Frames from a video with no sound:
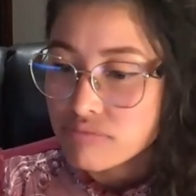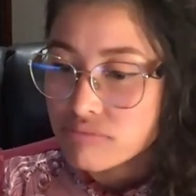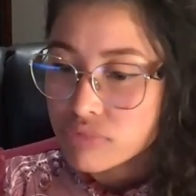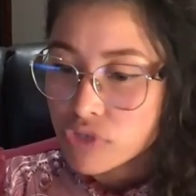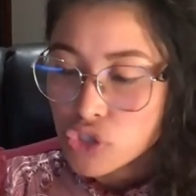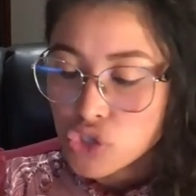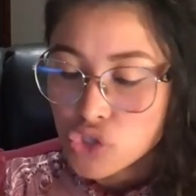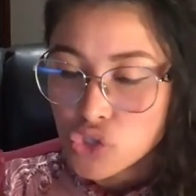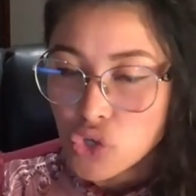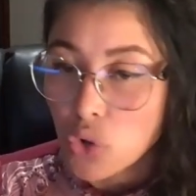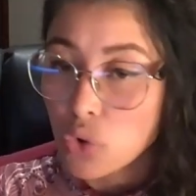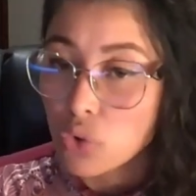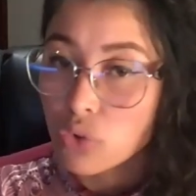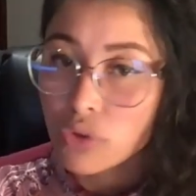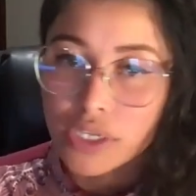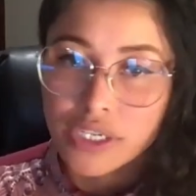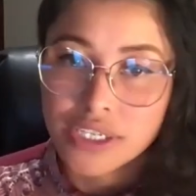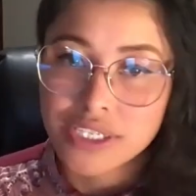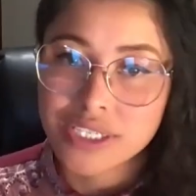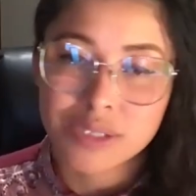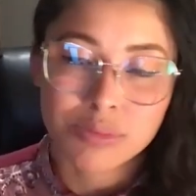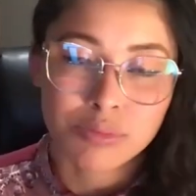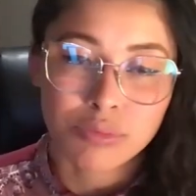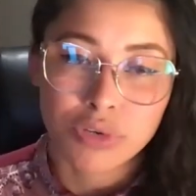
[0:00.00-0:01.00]
soul
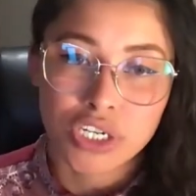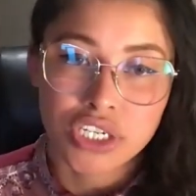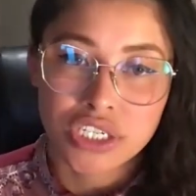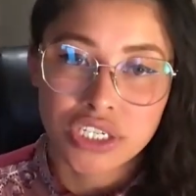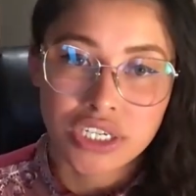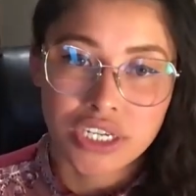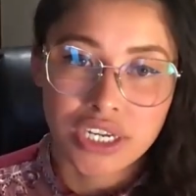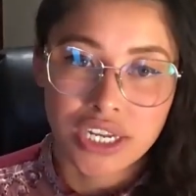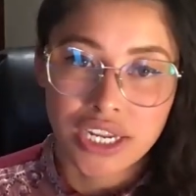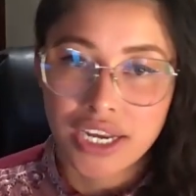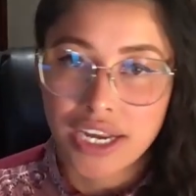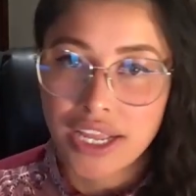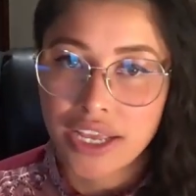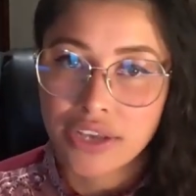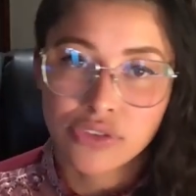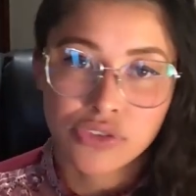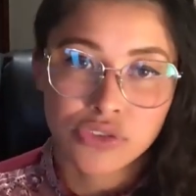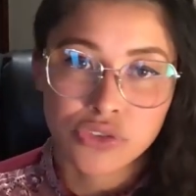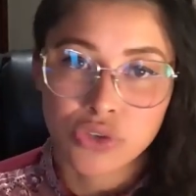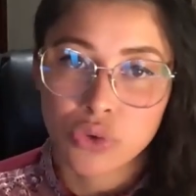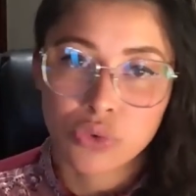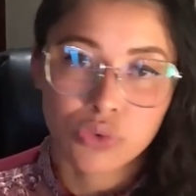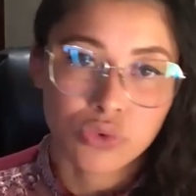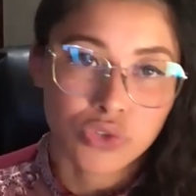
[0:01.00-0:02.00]
expression, in our
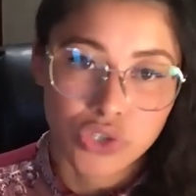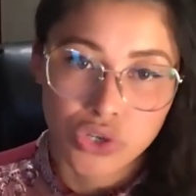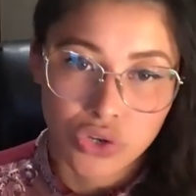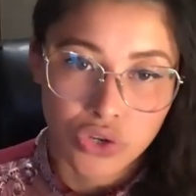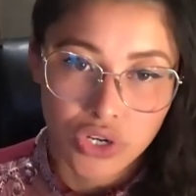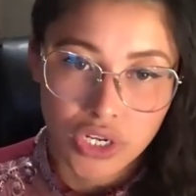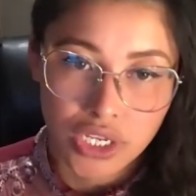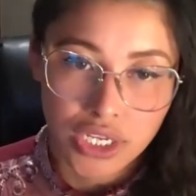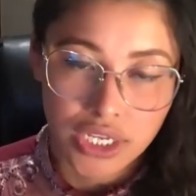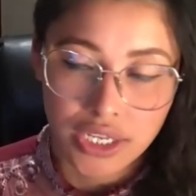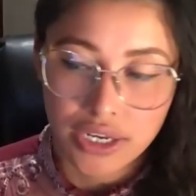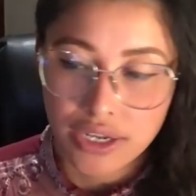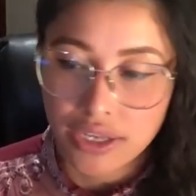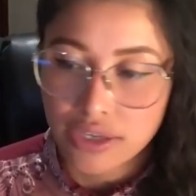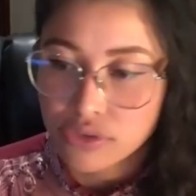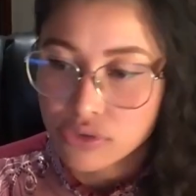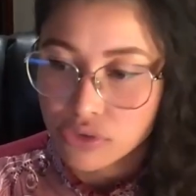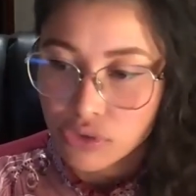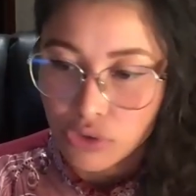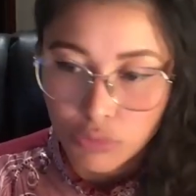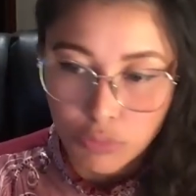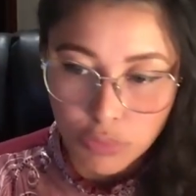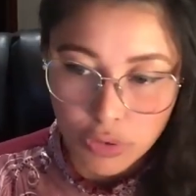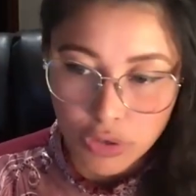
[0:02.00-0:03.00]
soul journey, in our
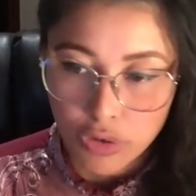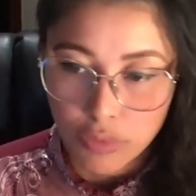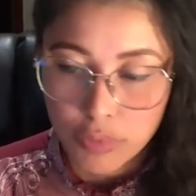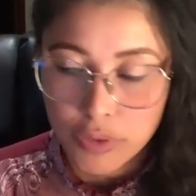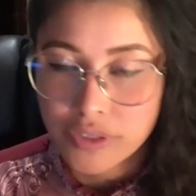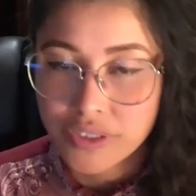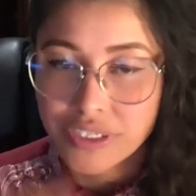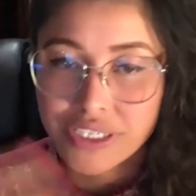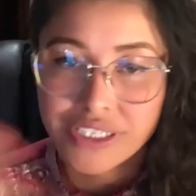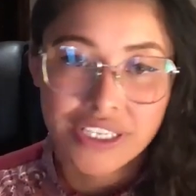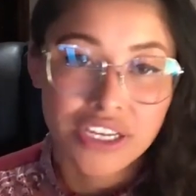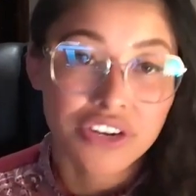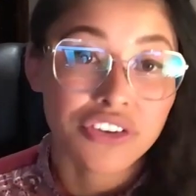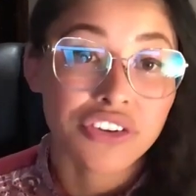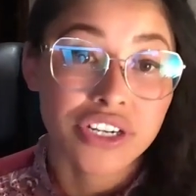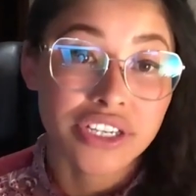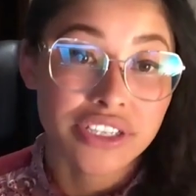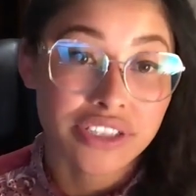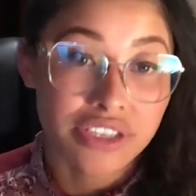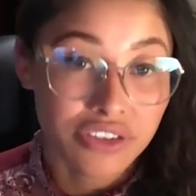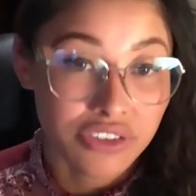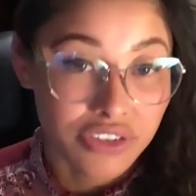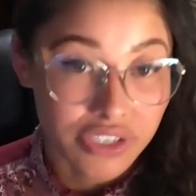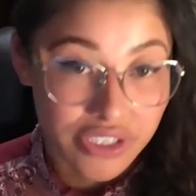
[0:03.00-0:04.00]
soul purpose, et cetera, et
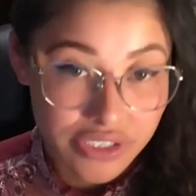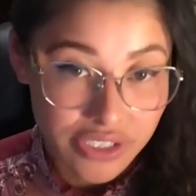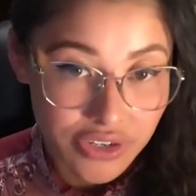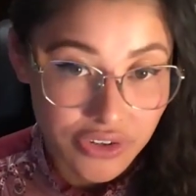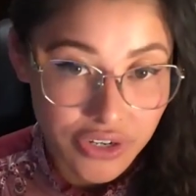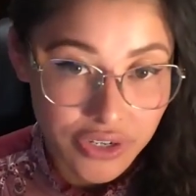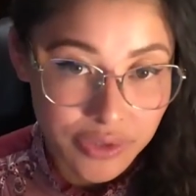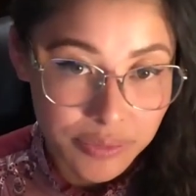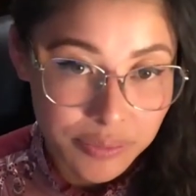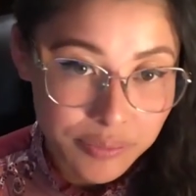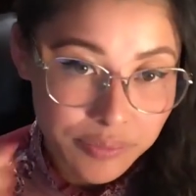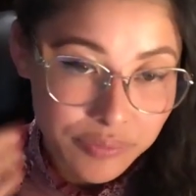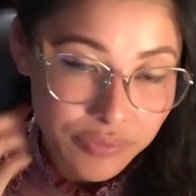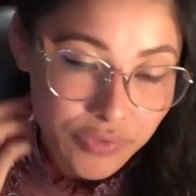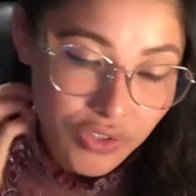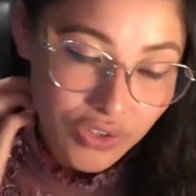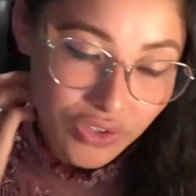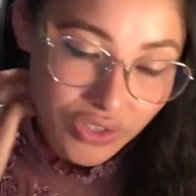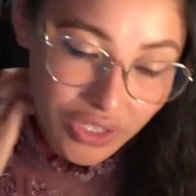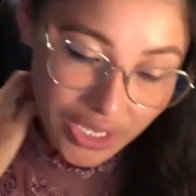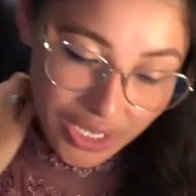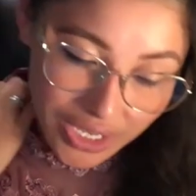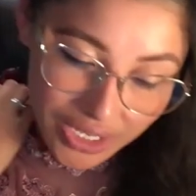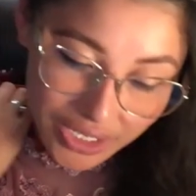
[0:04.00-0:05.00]
cetera, et cetera.
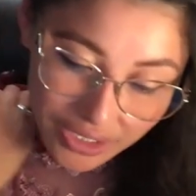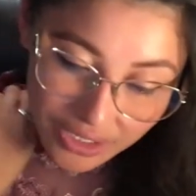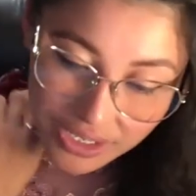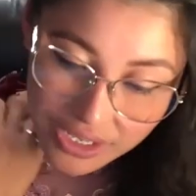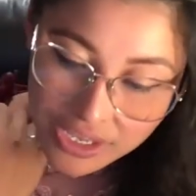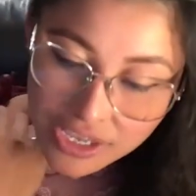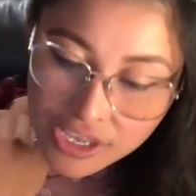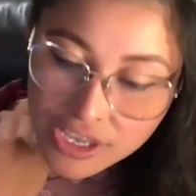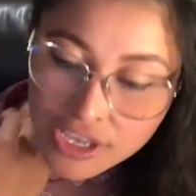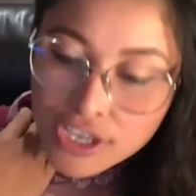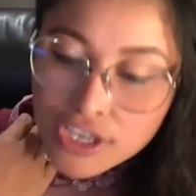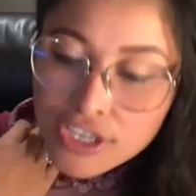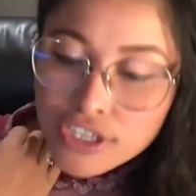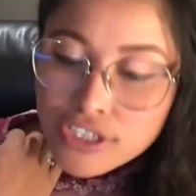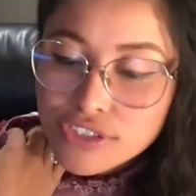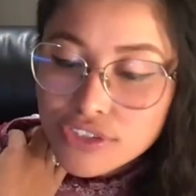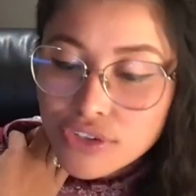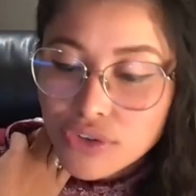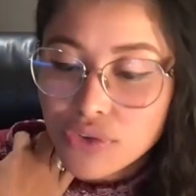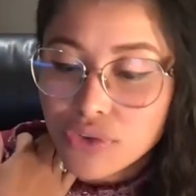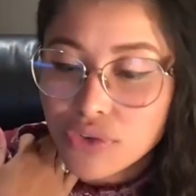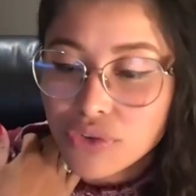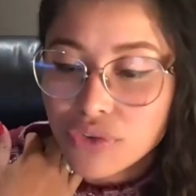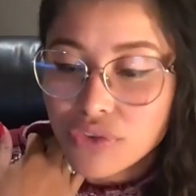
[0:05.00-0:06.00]
Okay.
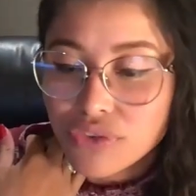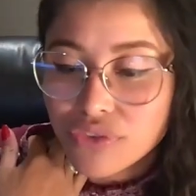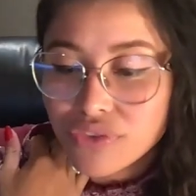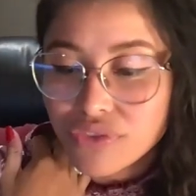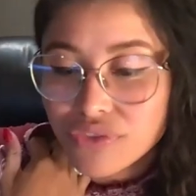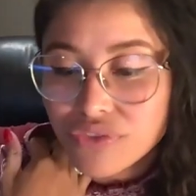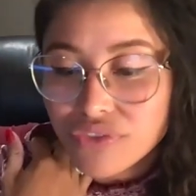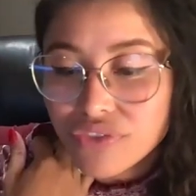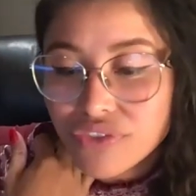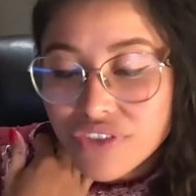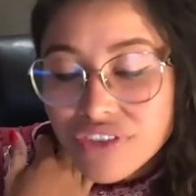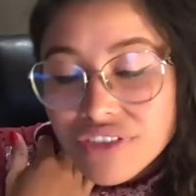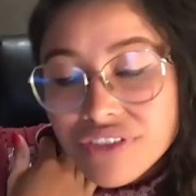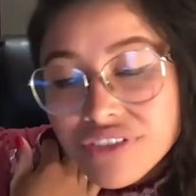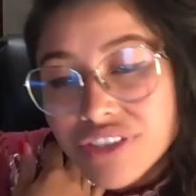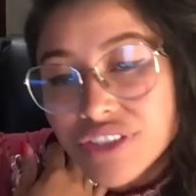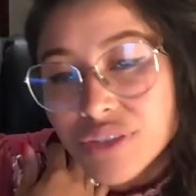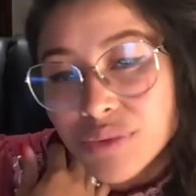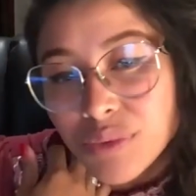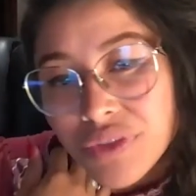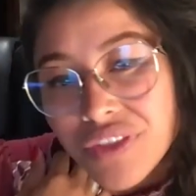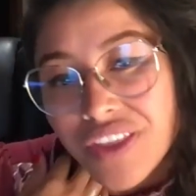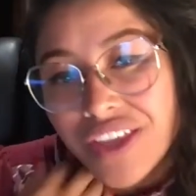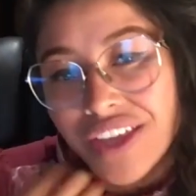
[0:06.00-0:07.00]
So this
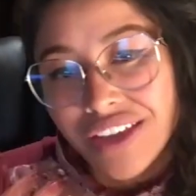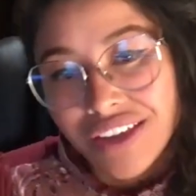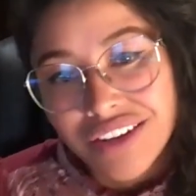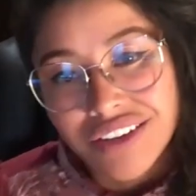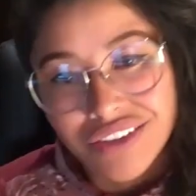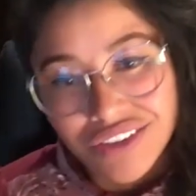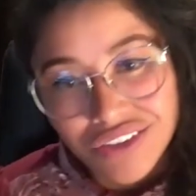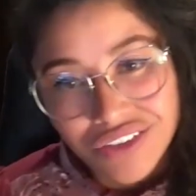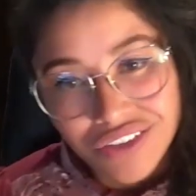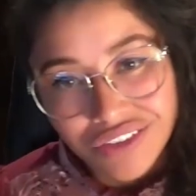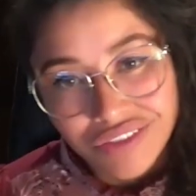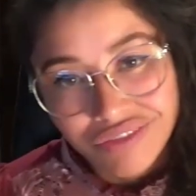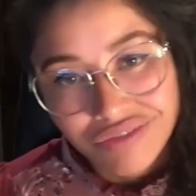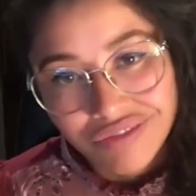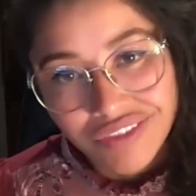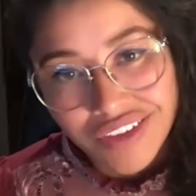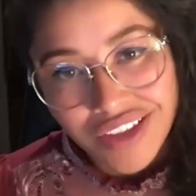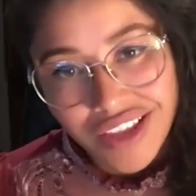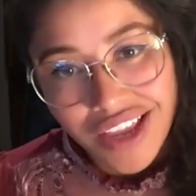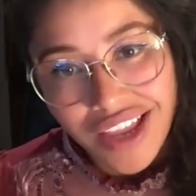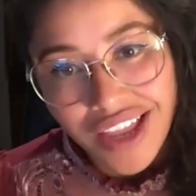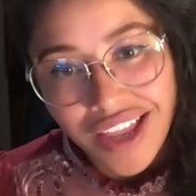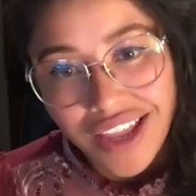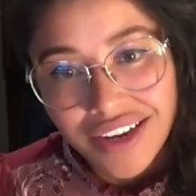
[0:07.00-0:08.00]
is what they're going to do.
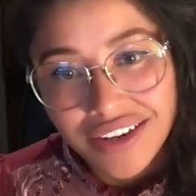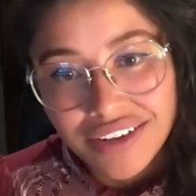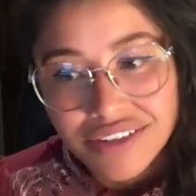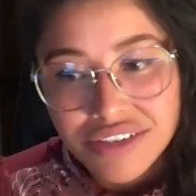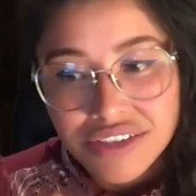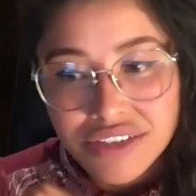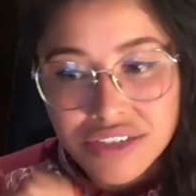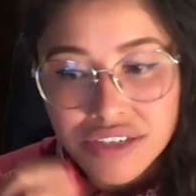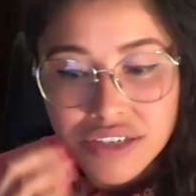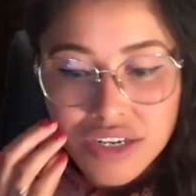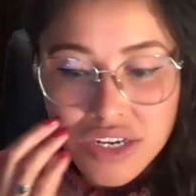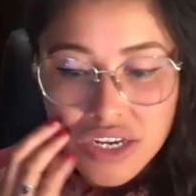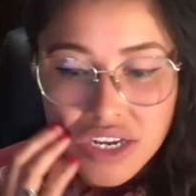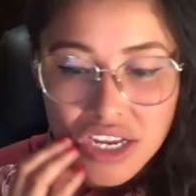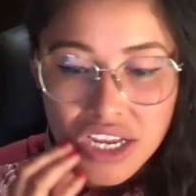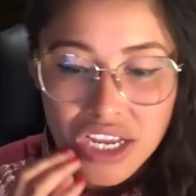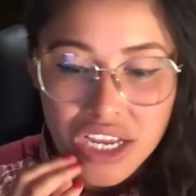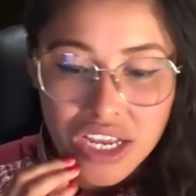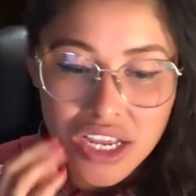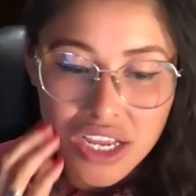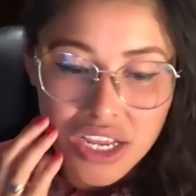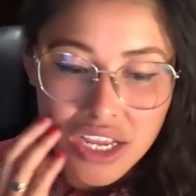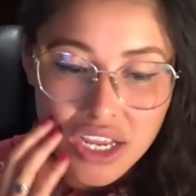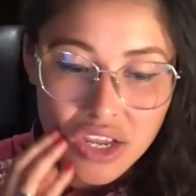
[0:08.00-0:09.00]
And
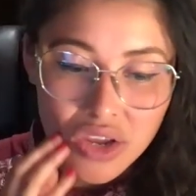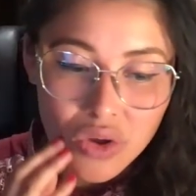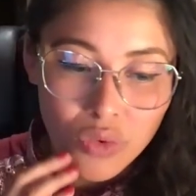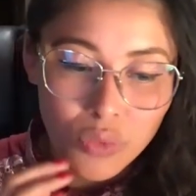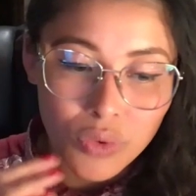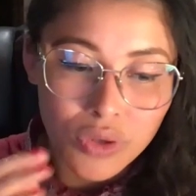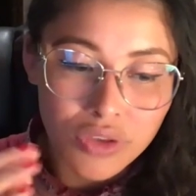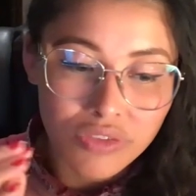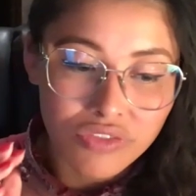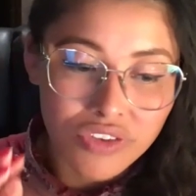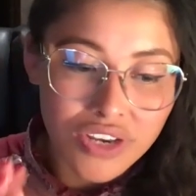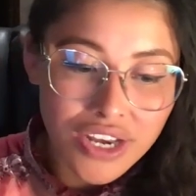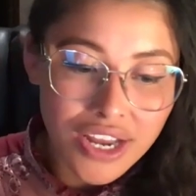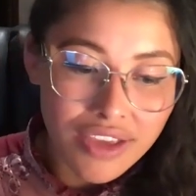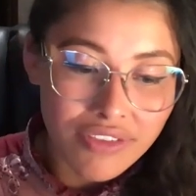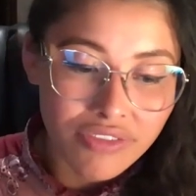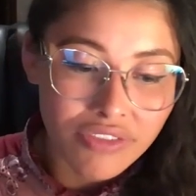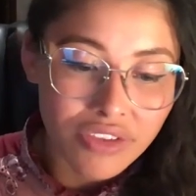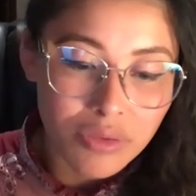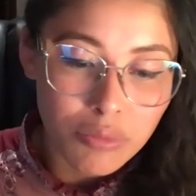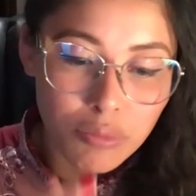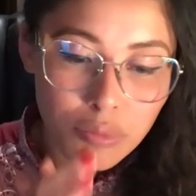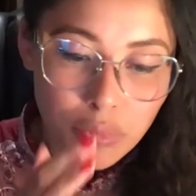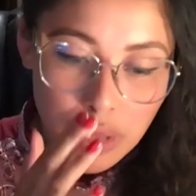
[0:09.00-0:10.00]
we've
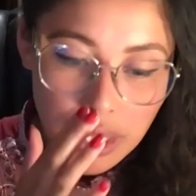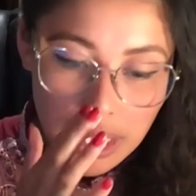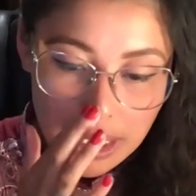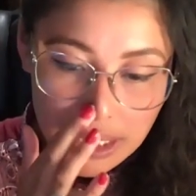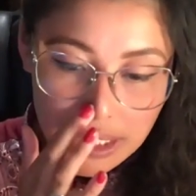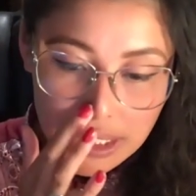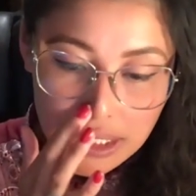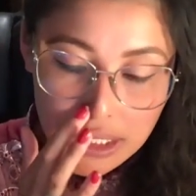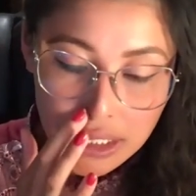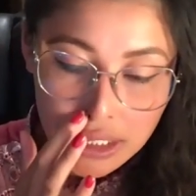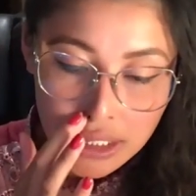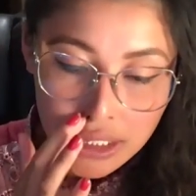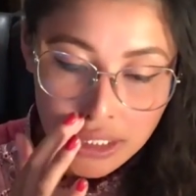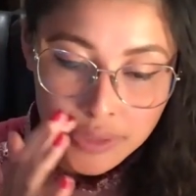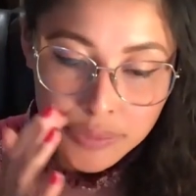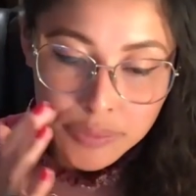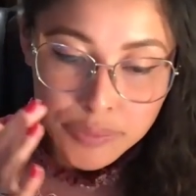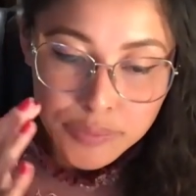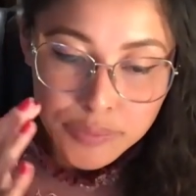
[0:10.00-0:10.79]
never been,